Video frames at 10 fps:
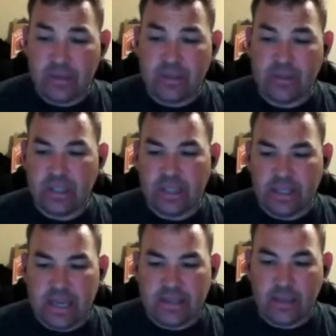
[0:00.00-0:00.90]
the team though is
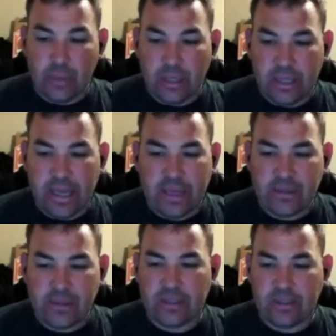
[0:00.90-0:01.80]
you see like guys like
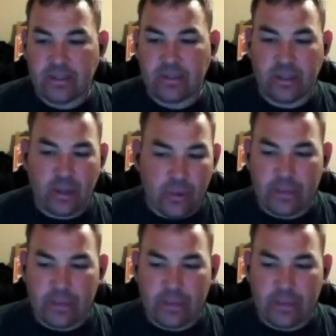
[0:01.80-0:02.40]
Willie Anderson